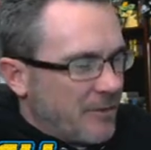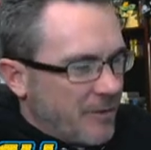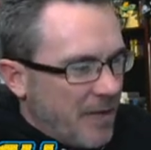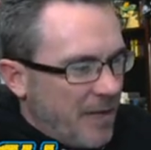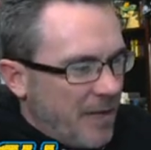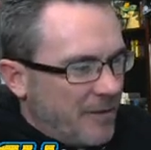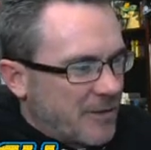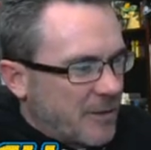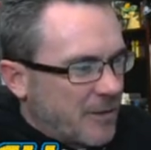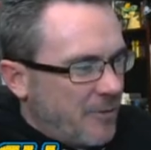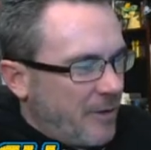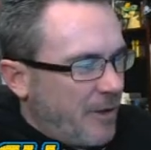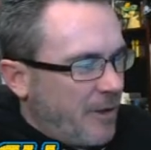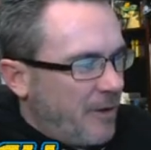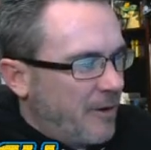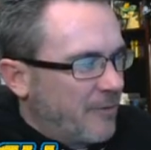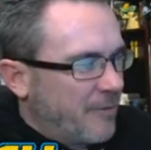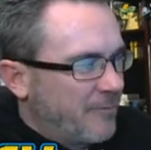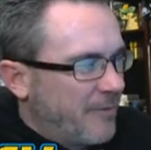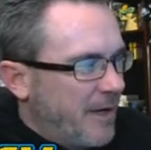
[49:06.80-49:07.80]
Now let's go in
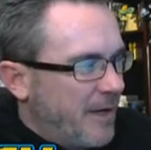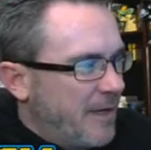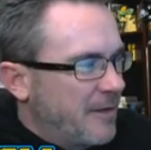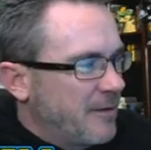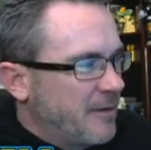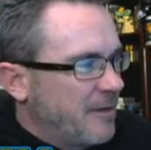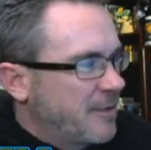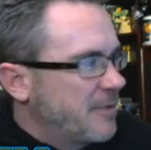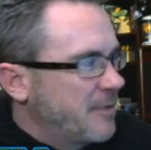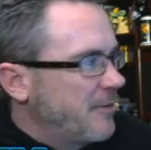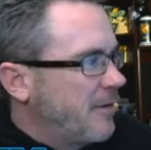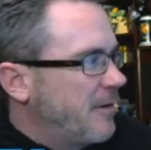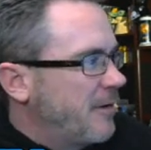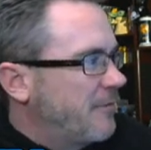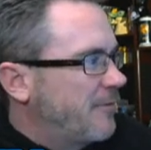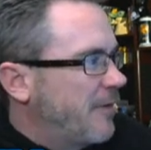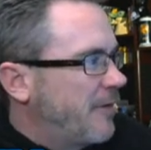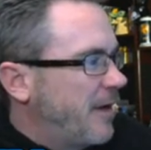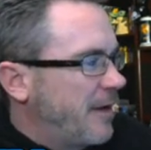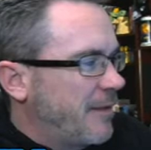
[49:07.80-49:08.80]
here and fight. Let's see if we can
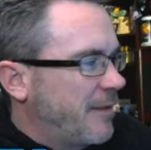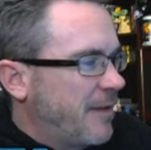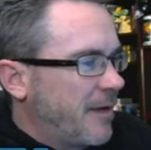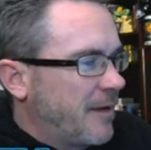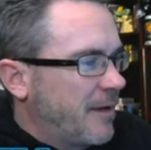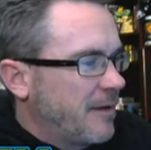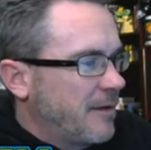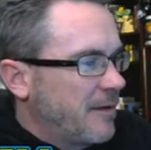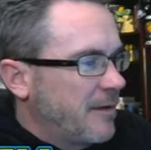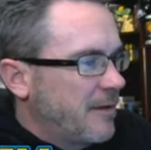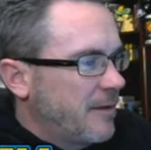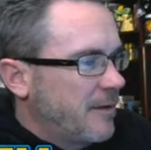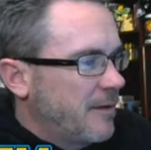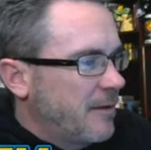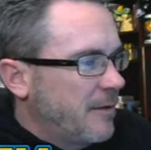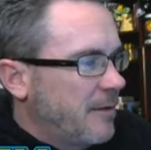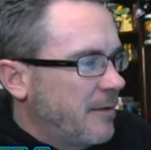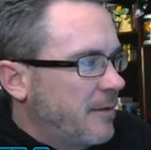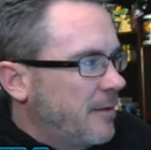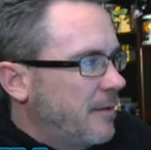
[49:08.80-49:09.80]
find that.
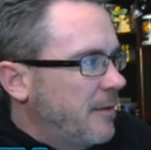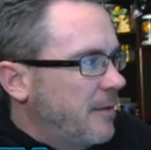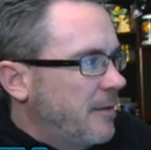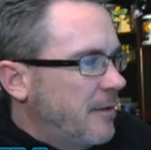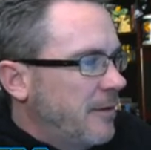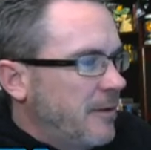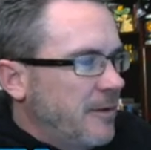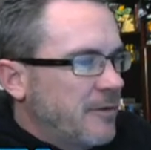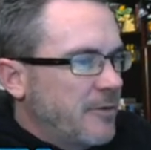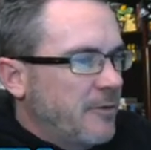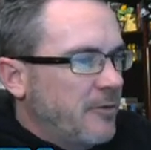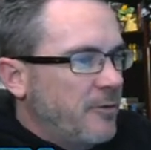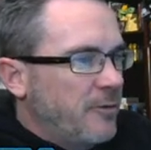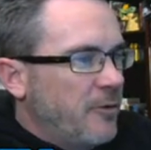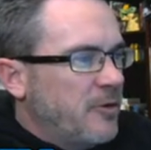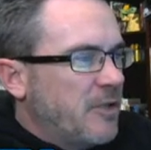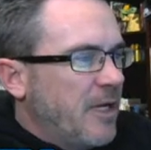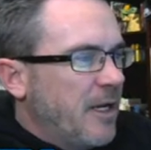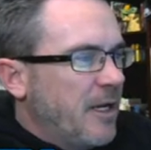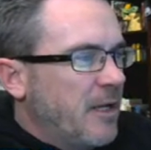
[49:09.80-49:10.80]
So
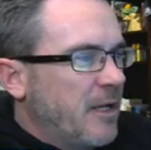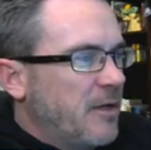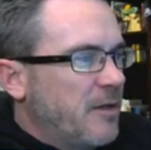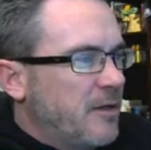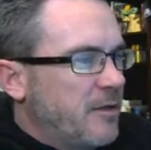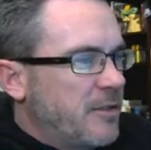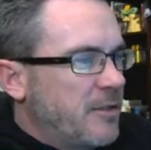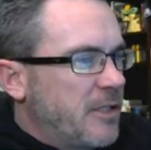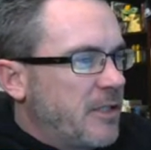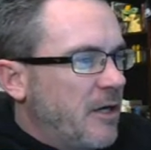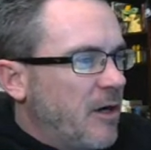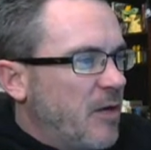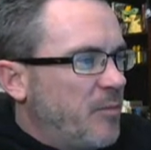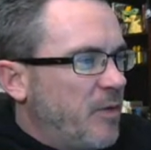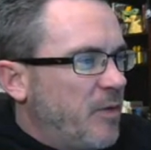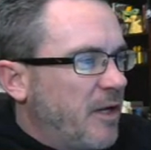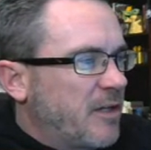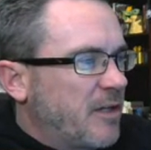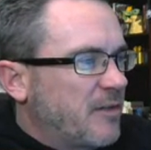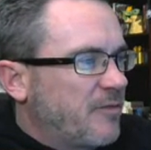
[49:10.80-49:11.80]
Nooch kind of cherry
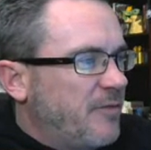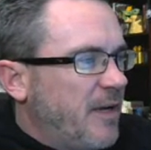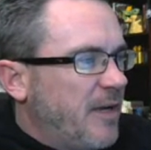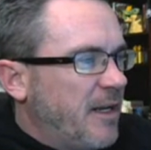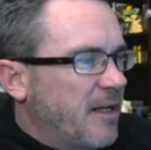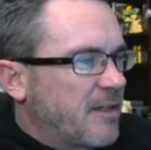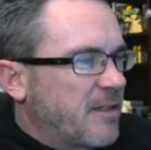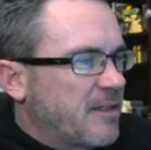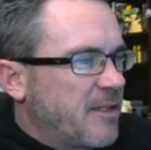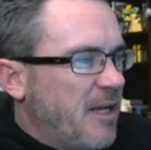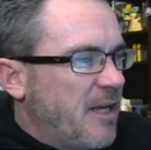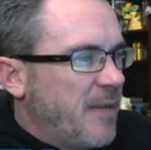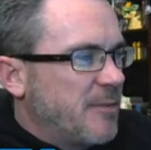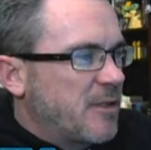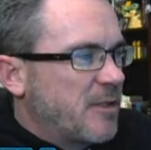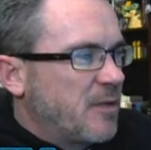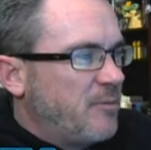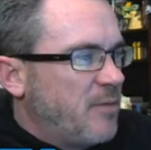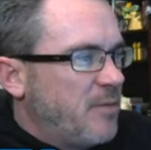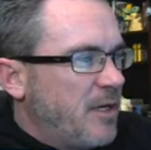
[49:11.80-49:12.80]
picks Phoenix teams
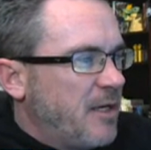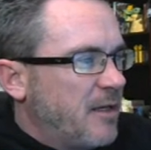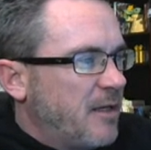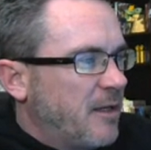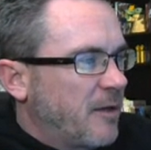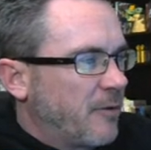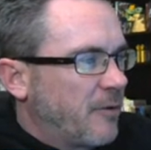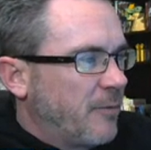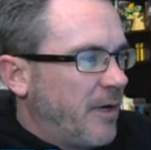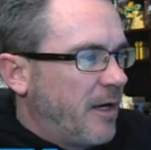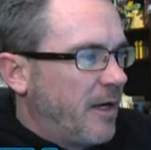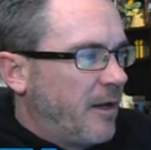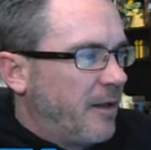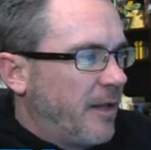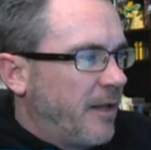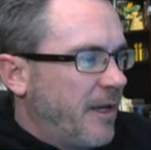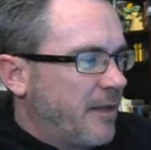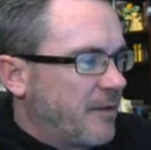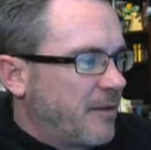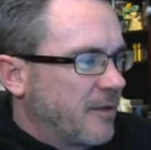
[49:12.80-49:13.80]
to beat in arena,
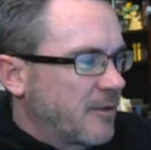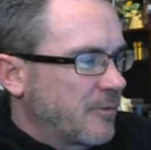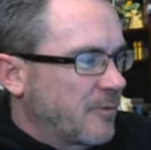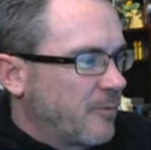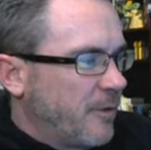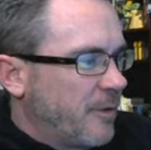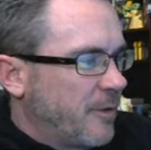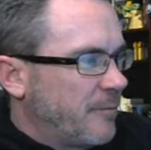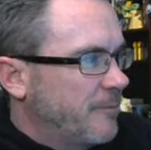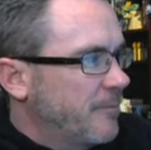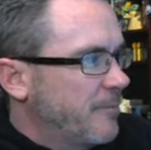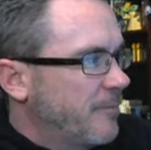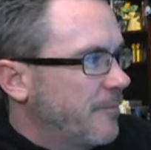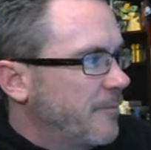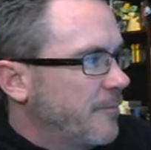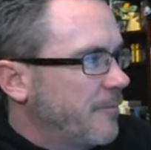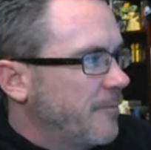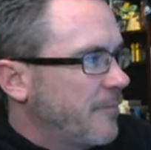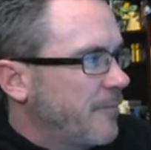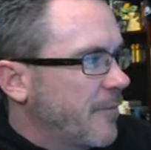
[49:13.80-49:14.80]
like this one.
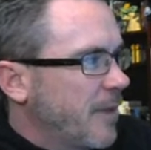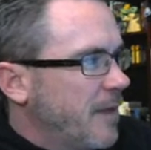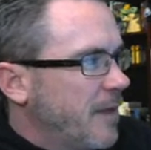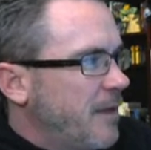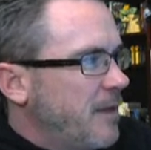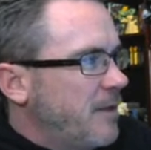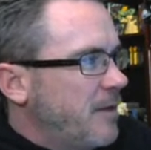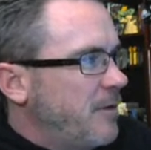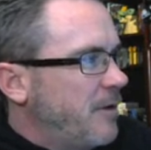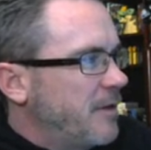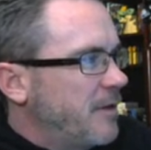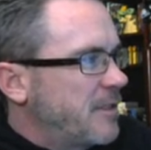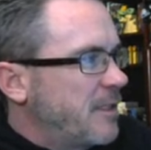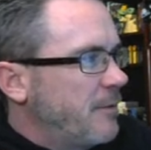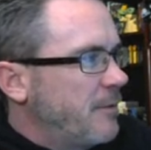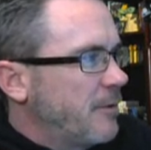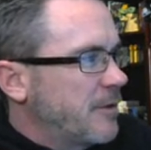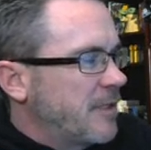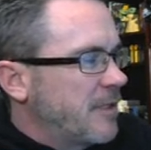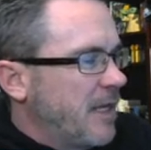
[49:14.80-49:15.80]
You can see
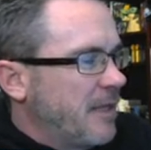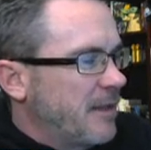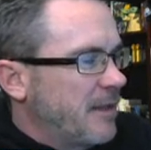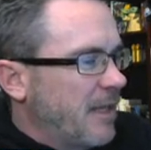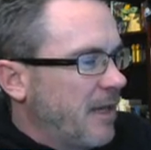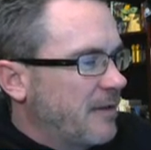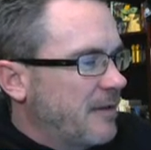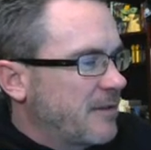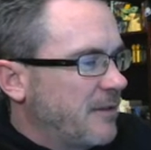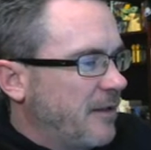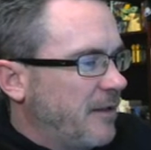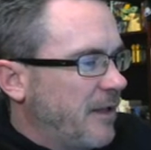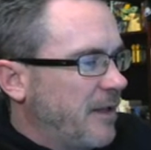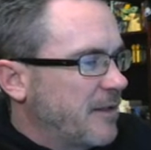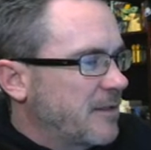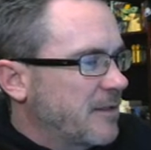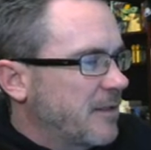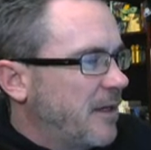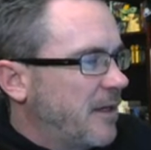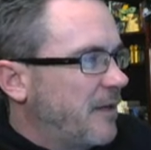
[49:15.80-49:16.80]
we're 10,000
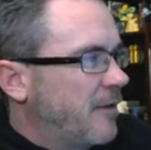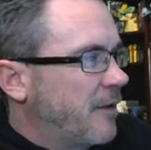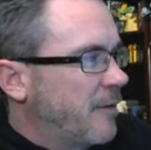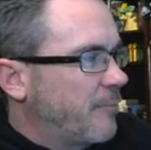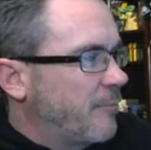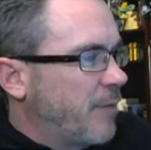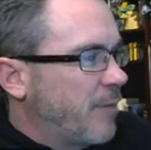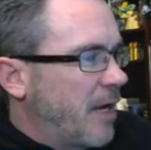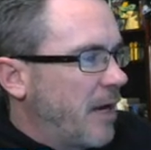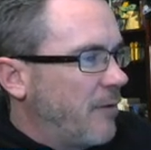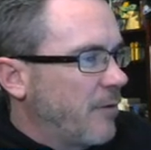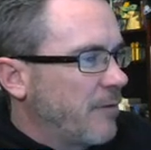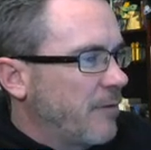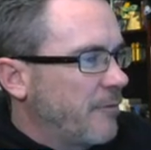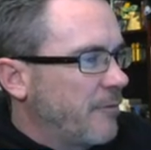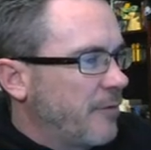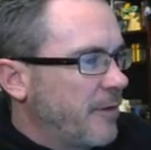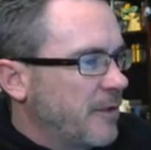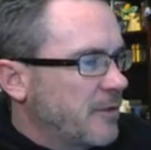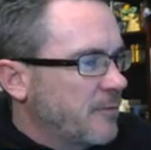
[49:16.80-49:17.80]
less on the power
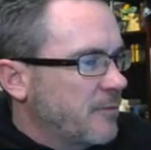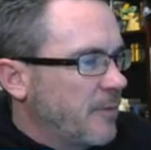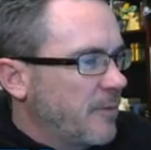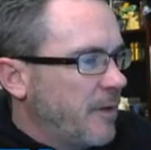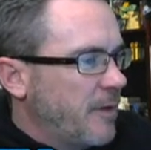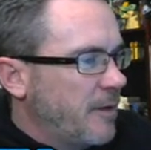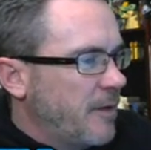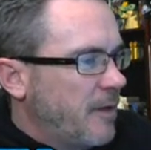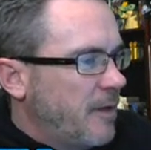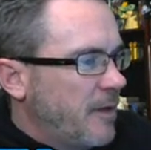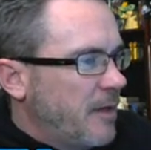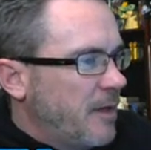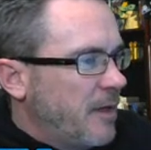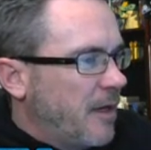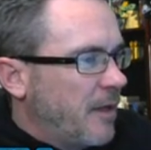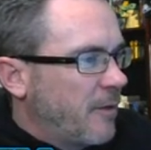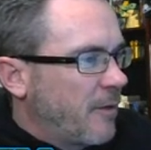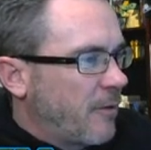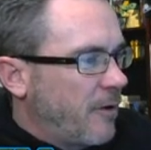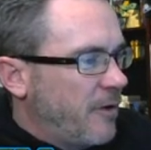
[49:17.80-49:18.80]
for this one,
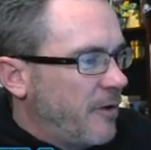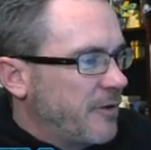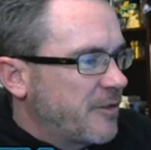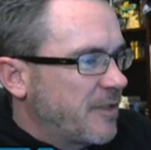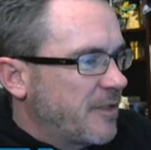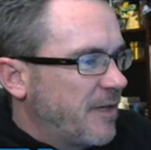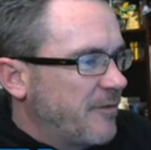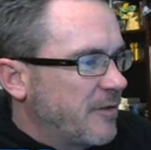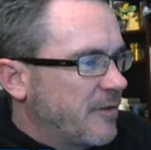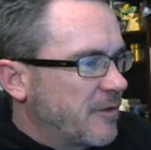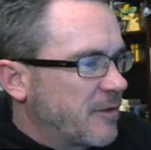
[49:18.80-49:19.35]
and they're all 7